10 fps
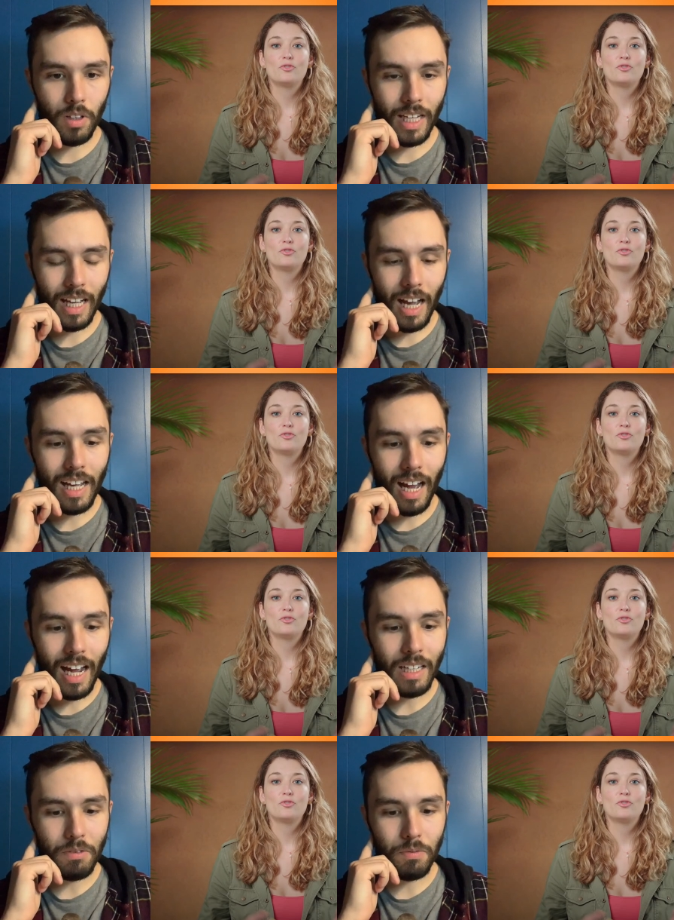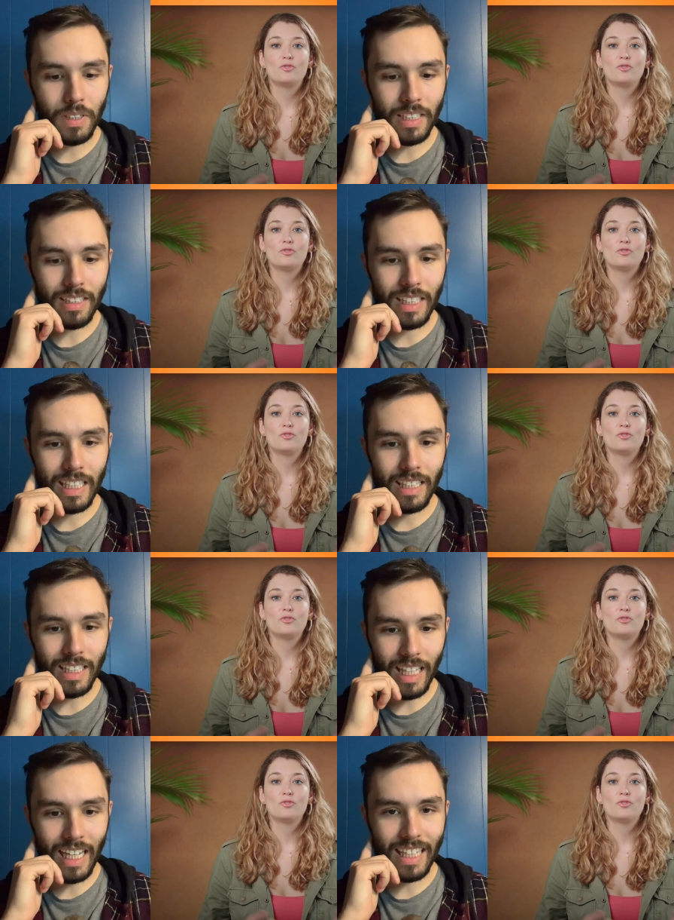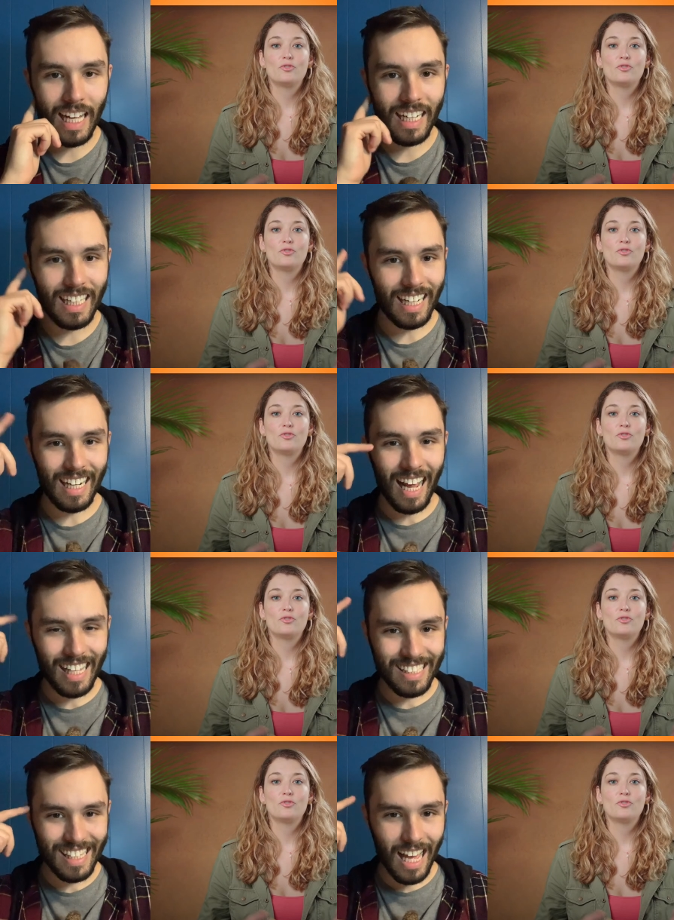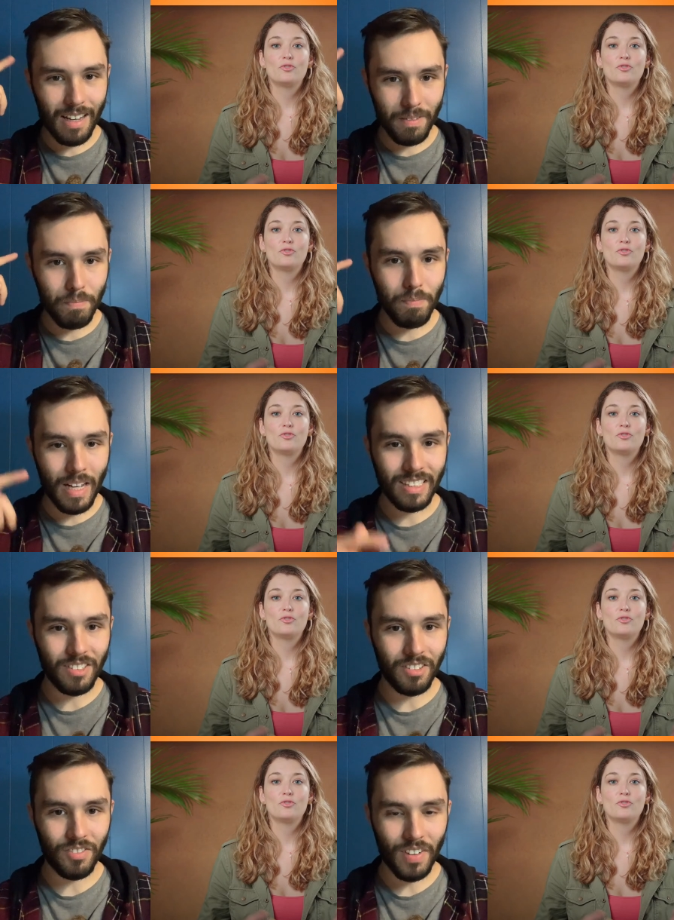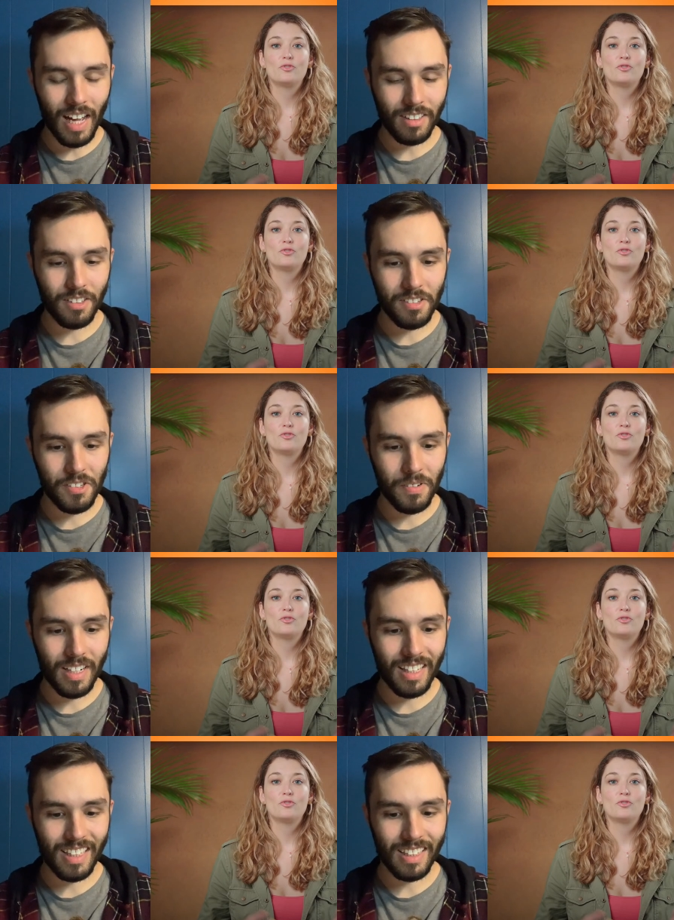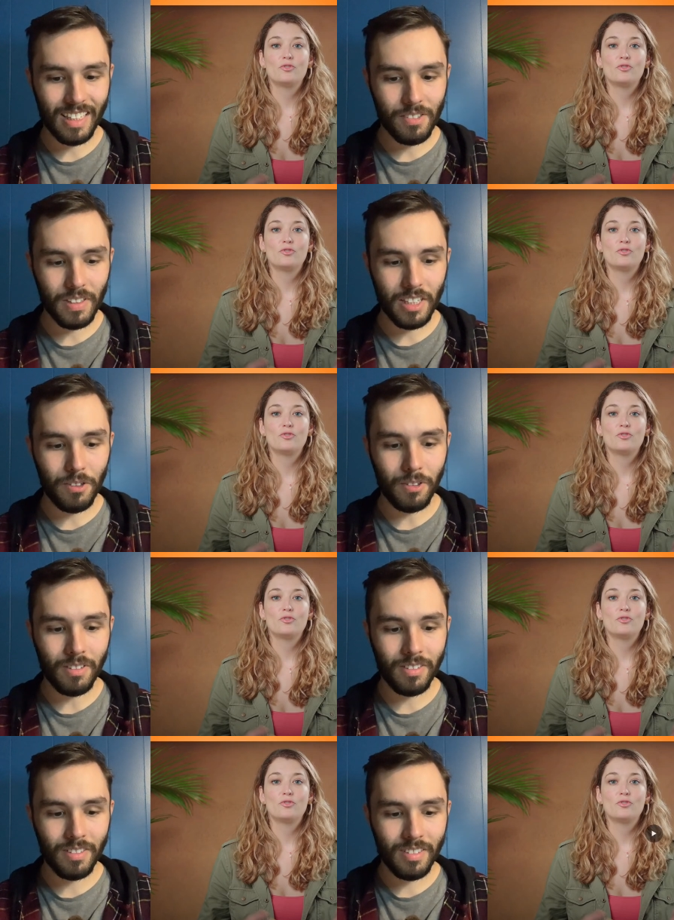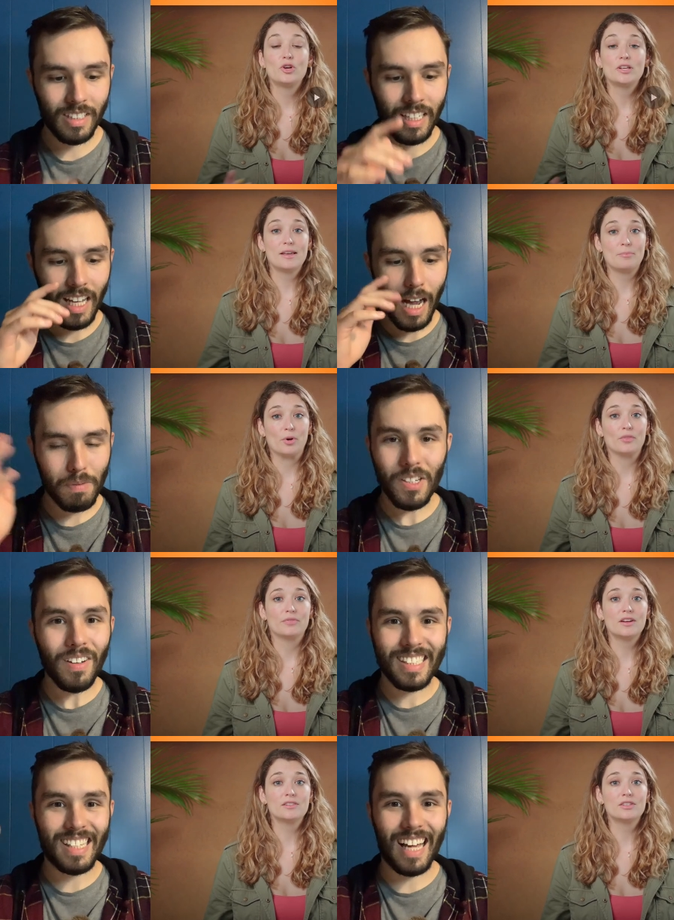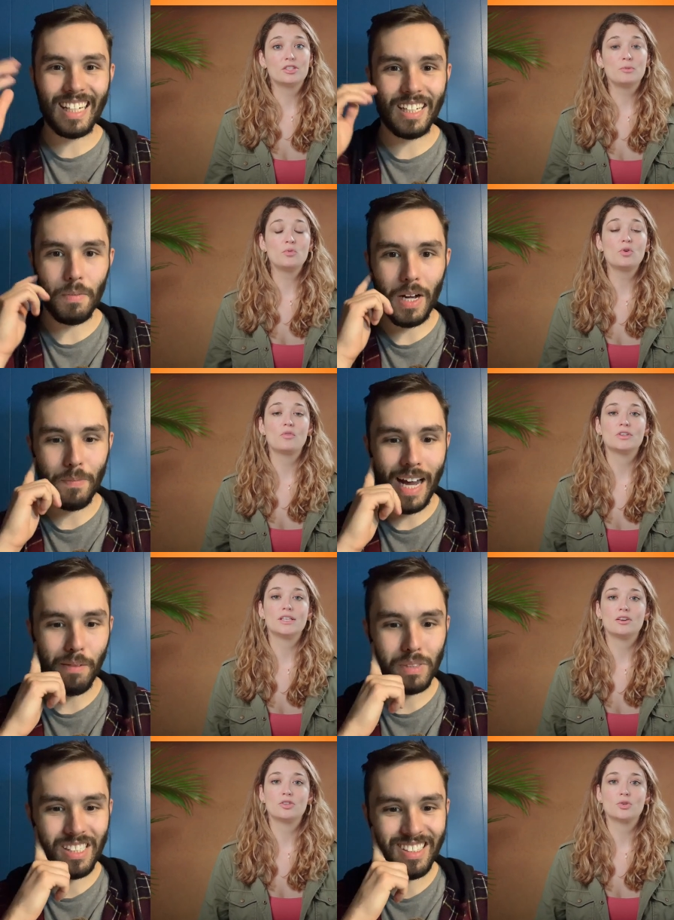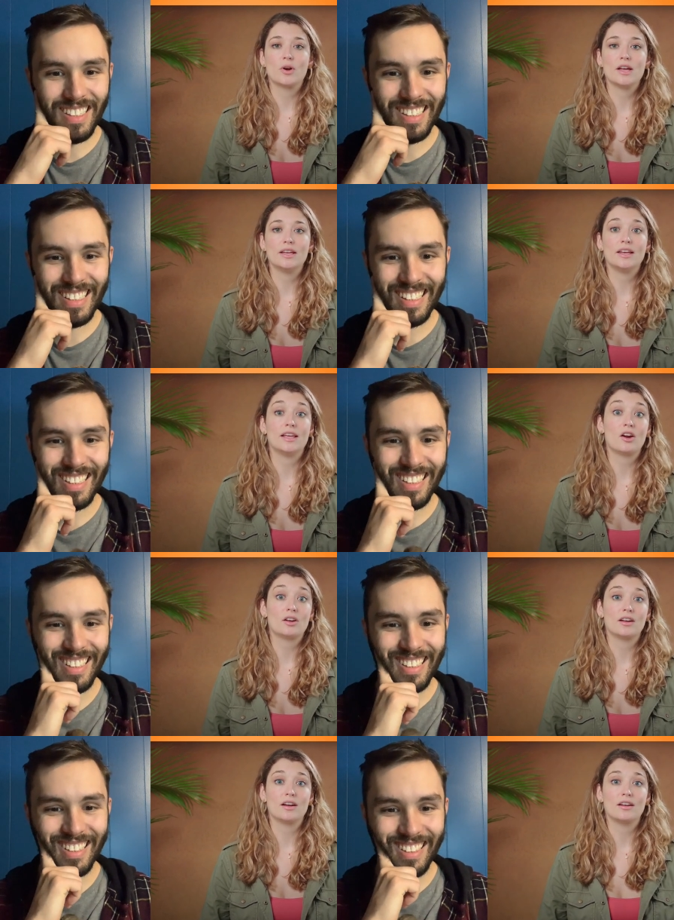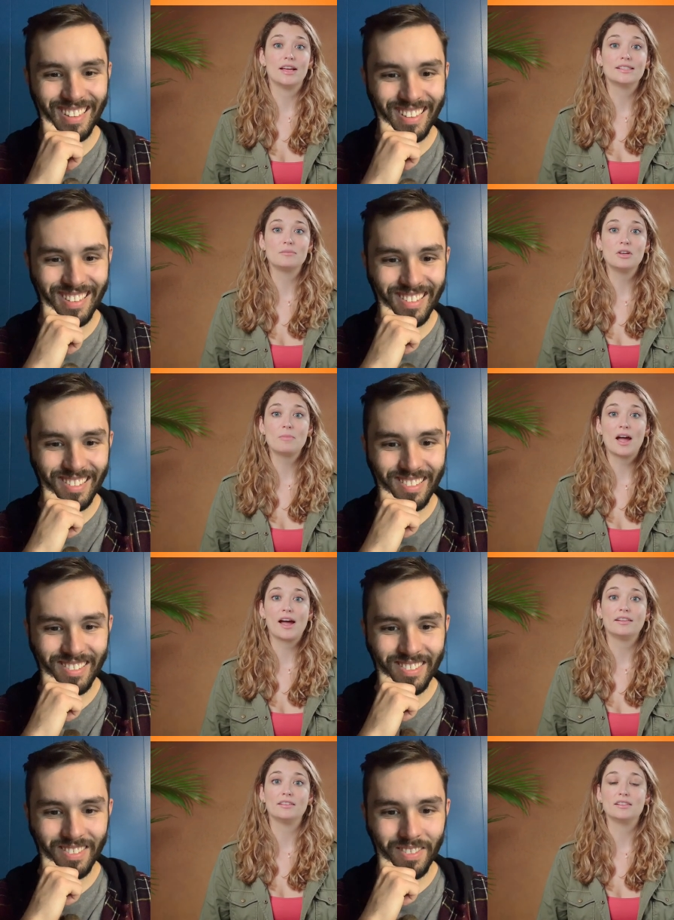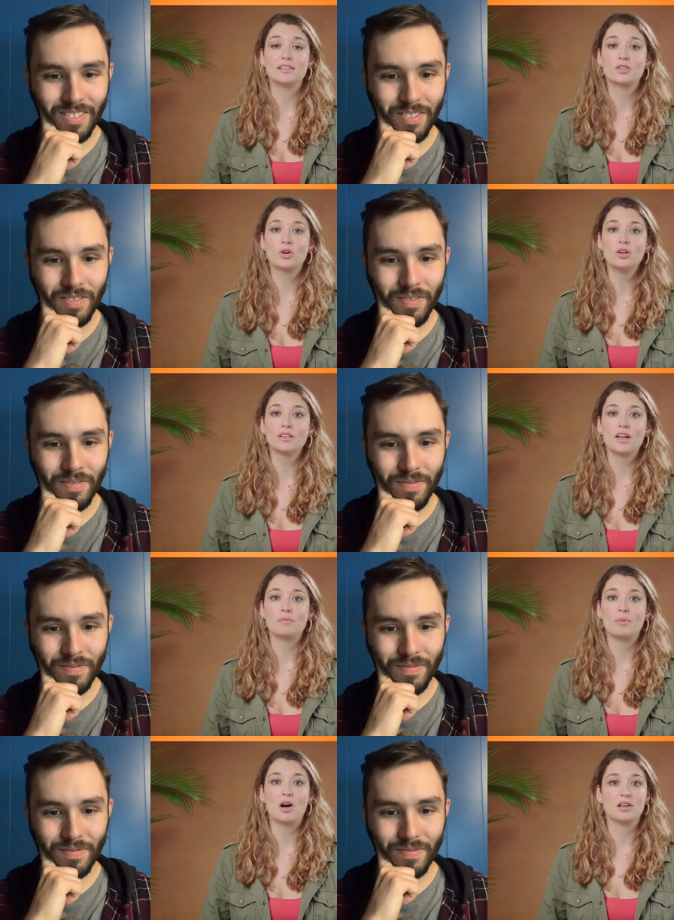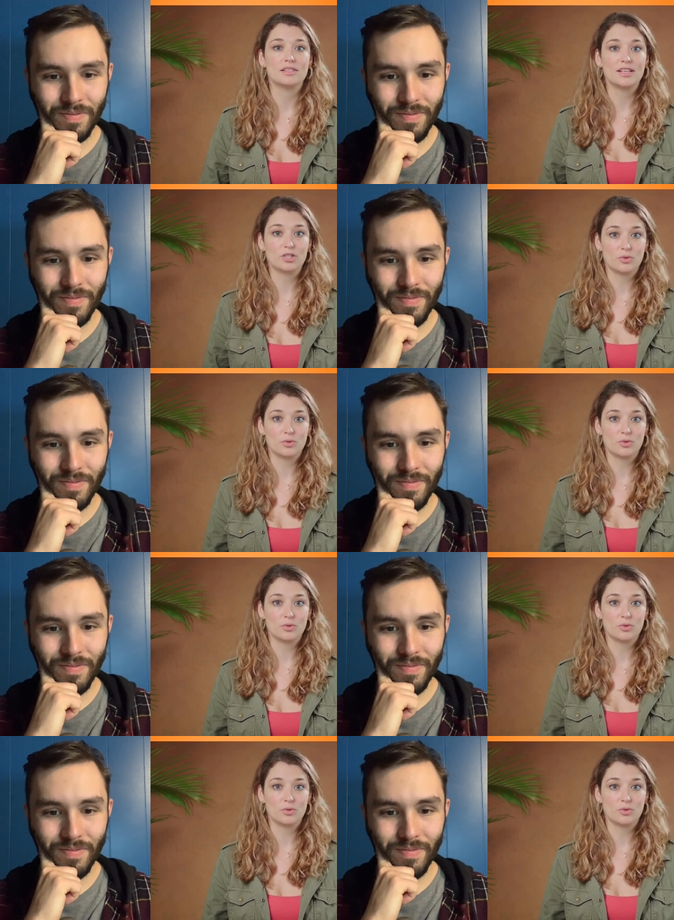Speaker 1: like I, I really like that, and it, it, has that mental factor to it. I think that's really cool.
Speaker 2: For example, I'm so excited about over maps. territory in Antarctica and some nearby islands that's currently on pause thanks